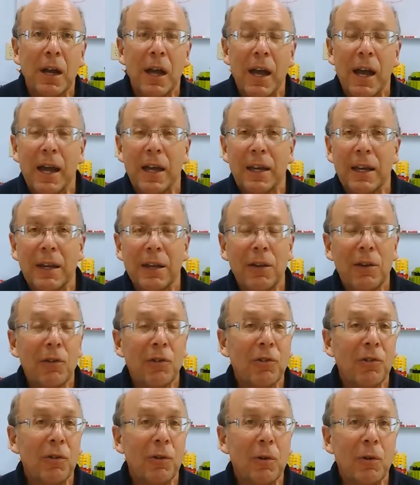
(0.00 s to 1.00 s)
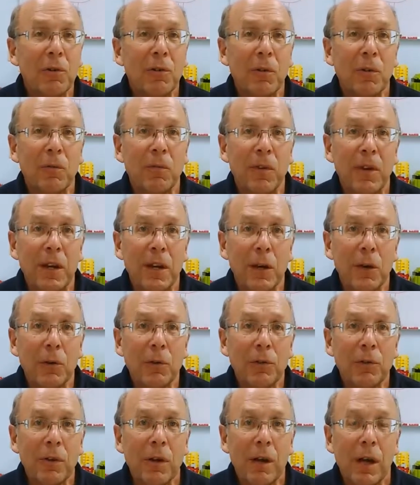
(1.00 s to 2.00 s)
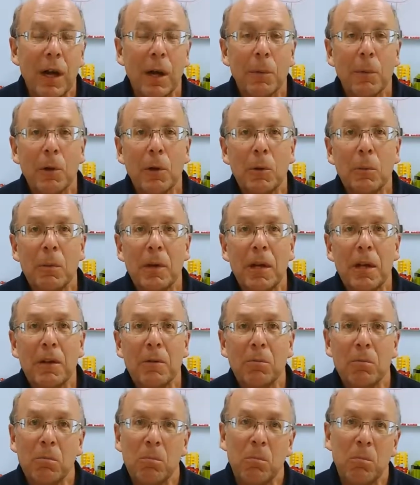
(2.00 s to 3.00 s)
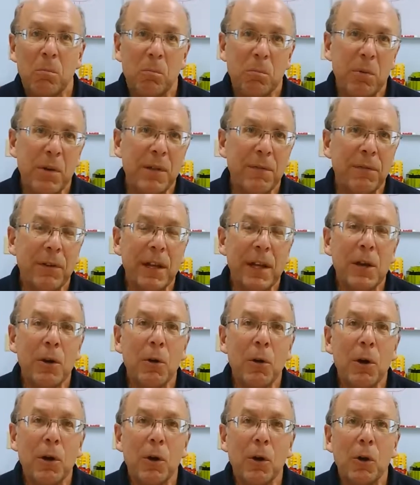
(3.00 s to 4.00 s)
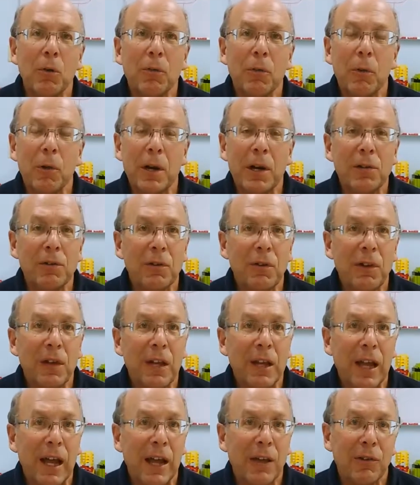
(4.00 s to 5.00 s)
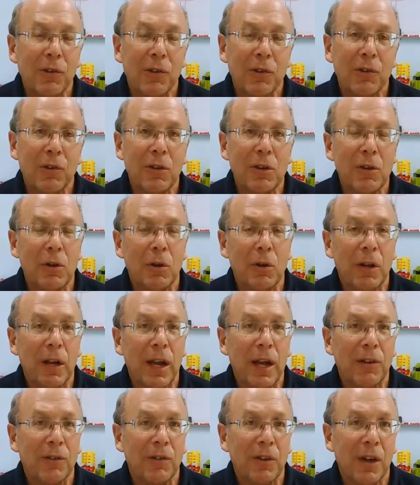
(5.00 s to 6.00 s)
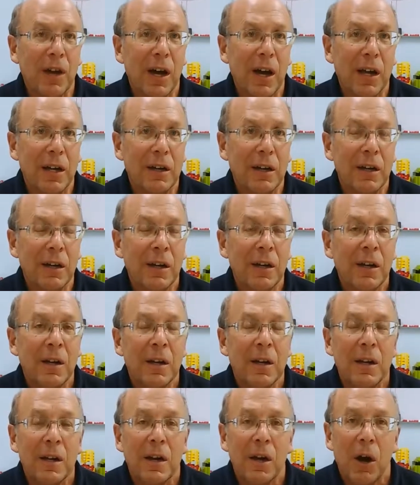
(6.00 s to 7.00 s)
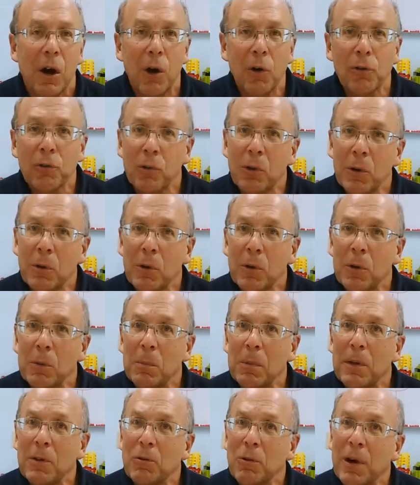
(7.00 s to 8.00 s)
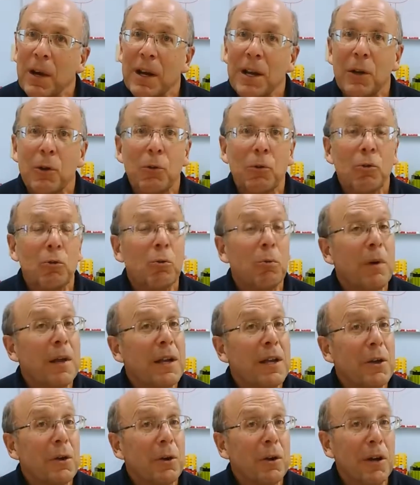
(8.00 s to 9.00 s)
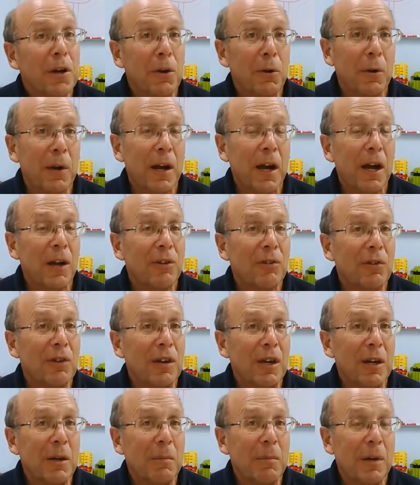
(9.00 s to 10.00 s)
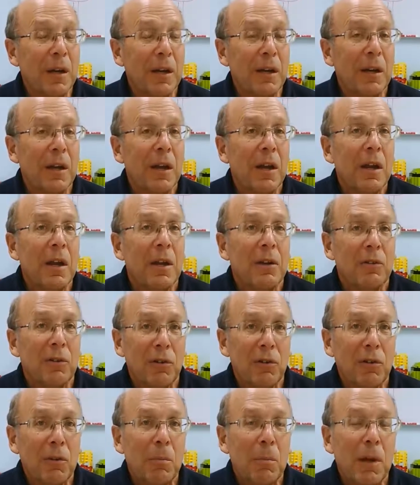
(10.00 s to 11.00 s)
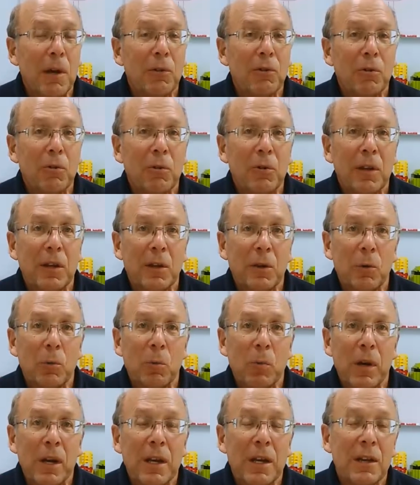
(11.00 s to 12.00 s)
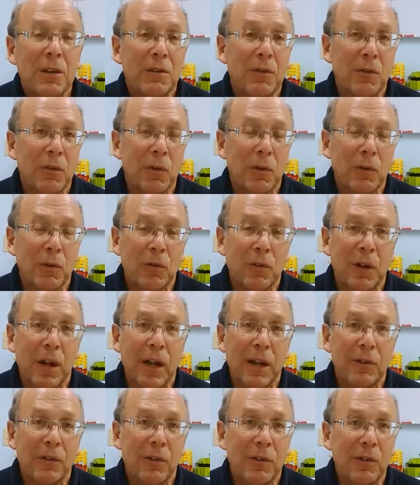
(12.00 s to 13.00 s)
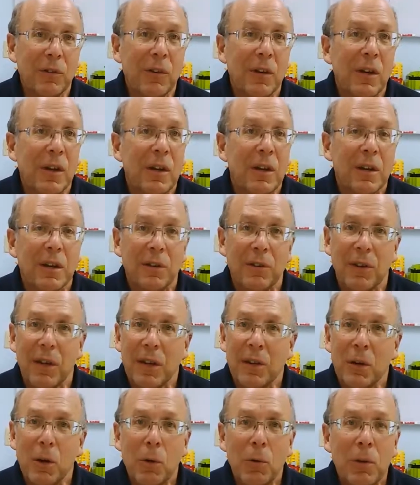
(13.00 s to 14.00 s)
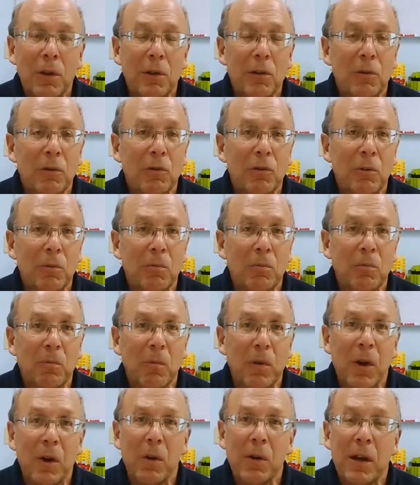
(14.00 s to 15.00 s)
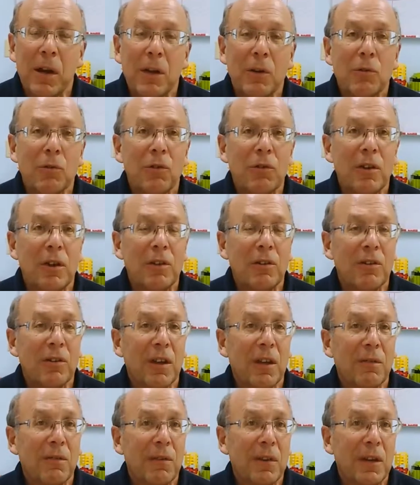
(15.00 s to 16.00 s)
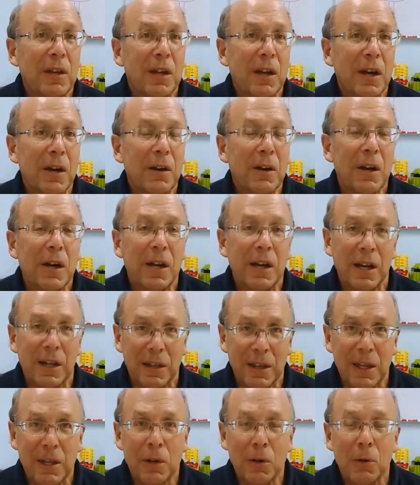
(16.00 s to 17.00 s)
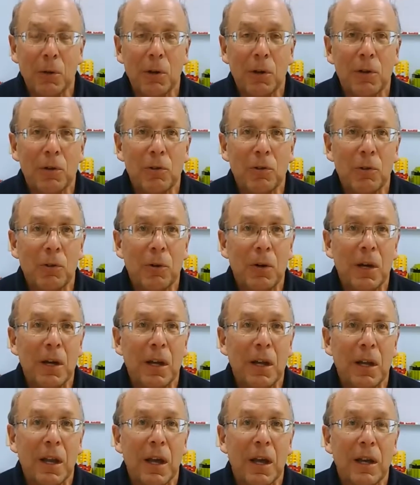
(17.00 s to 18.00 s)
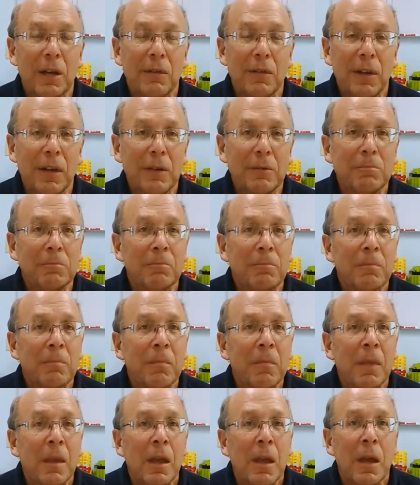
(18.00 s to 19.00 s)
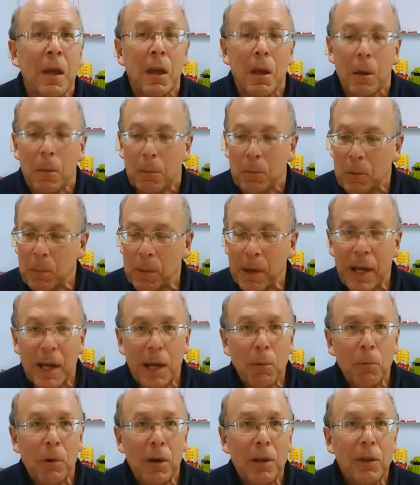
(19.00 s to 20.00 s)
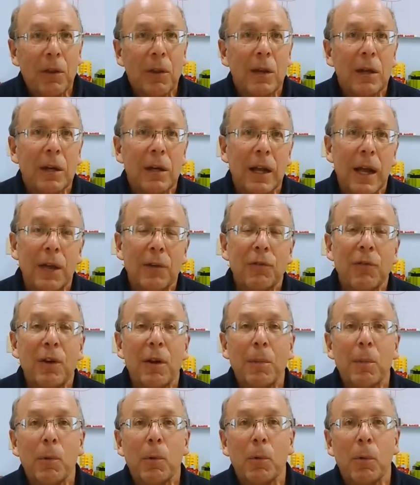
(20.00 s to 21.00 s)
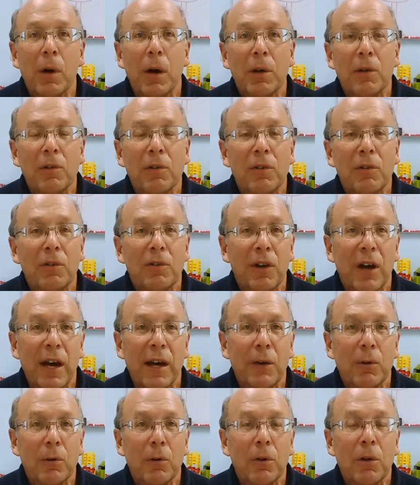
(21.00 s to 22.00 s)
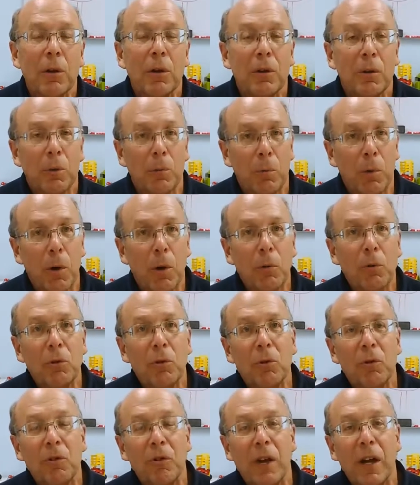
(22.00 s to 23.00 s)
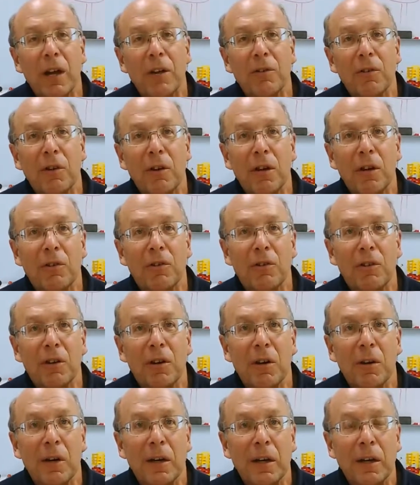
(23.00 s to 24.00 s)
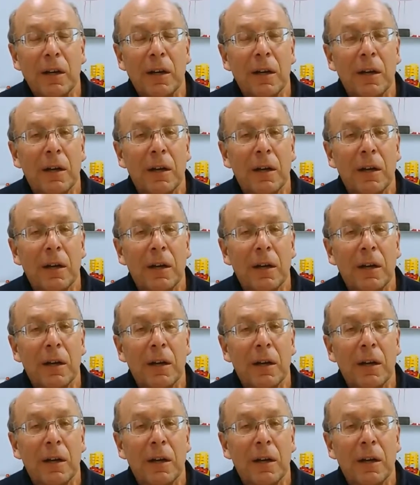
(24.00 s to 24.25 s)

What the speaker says: and in this series of videos, I'm going to be briefly going over each of the classes in your class guide. Also, I'm going to be trying to tweak your curiosity a bit just to make sure that you read each of those classes, because I know that there's some very interesting stuff in there, and I think you'll enjoy a lot of it. To begin with, class number 1 is entitled The Road to Science and Engineering.